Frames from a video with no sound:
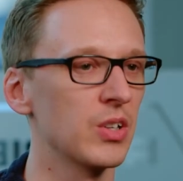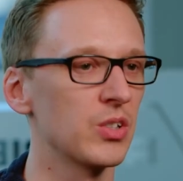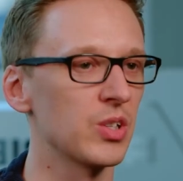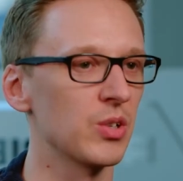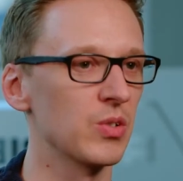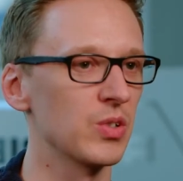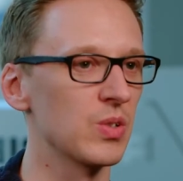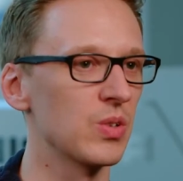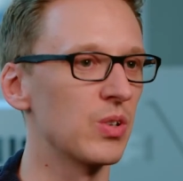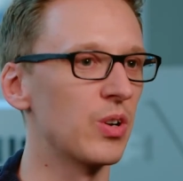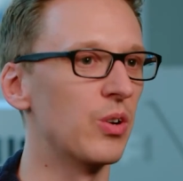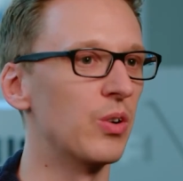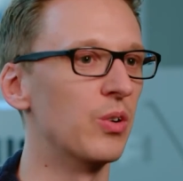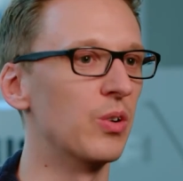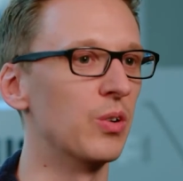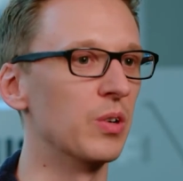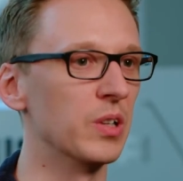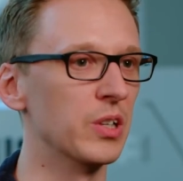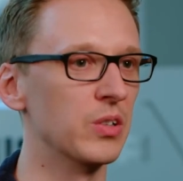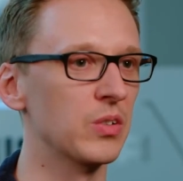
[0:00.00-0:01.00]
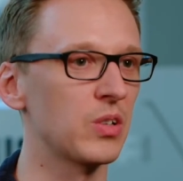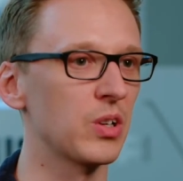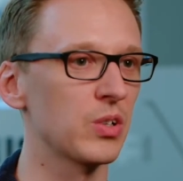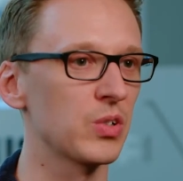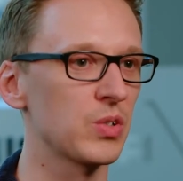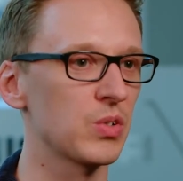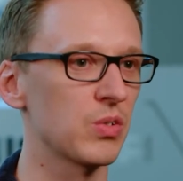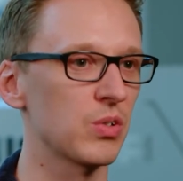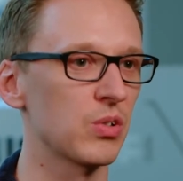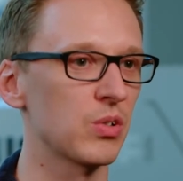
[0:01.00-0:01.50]
So it's not all
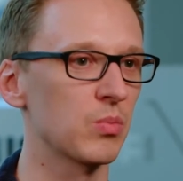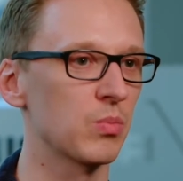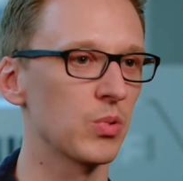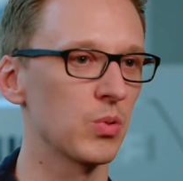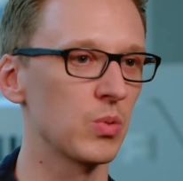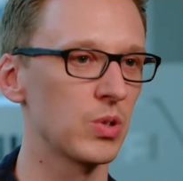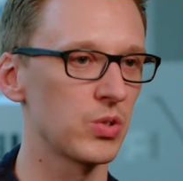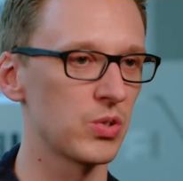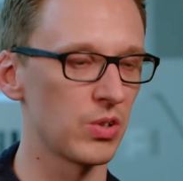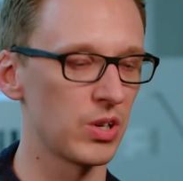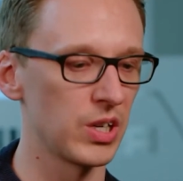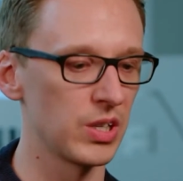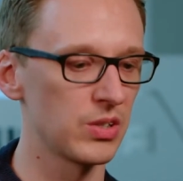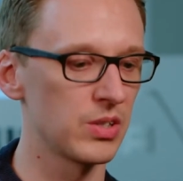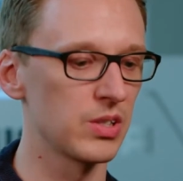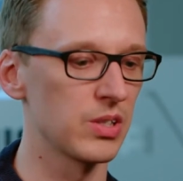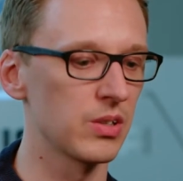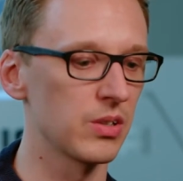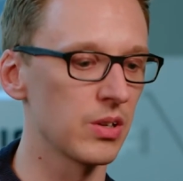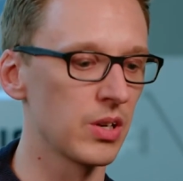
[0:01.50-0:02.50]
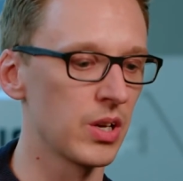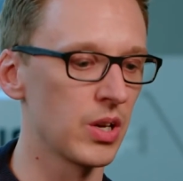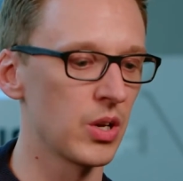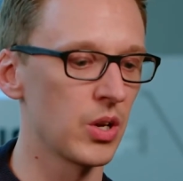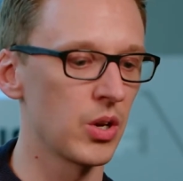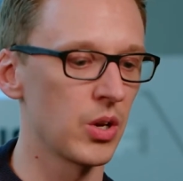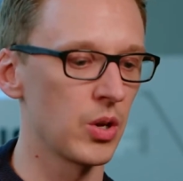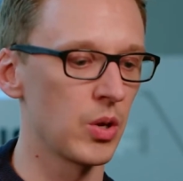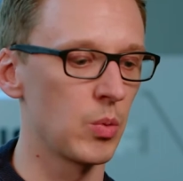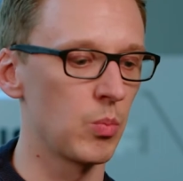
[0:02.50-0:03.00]
industrial, but we tried to
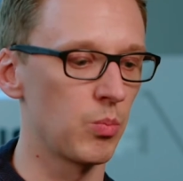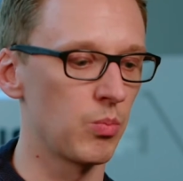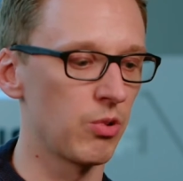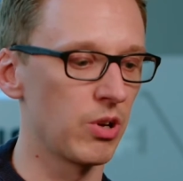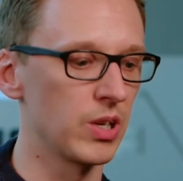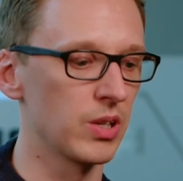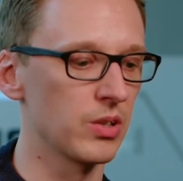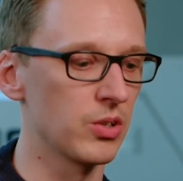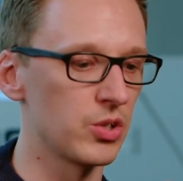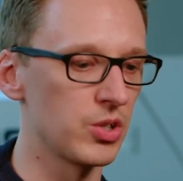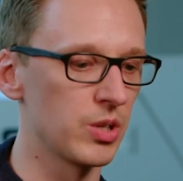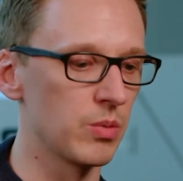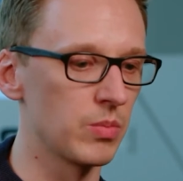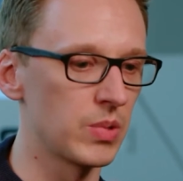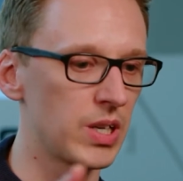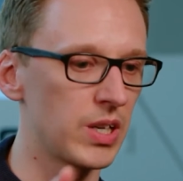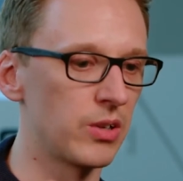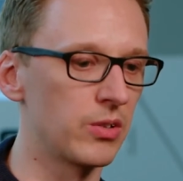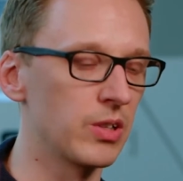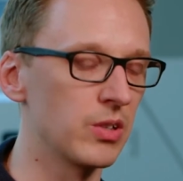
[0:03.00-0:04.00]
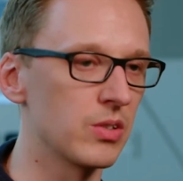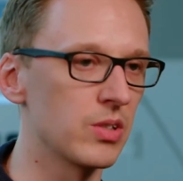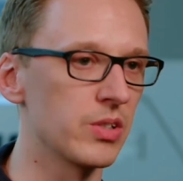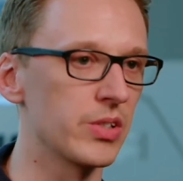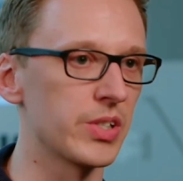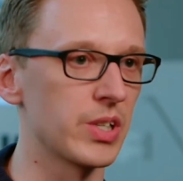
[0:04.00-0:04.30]
break the ship down into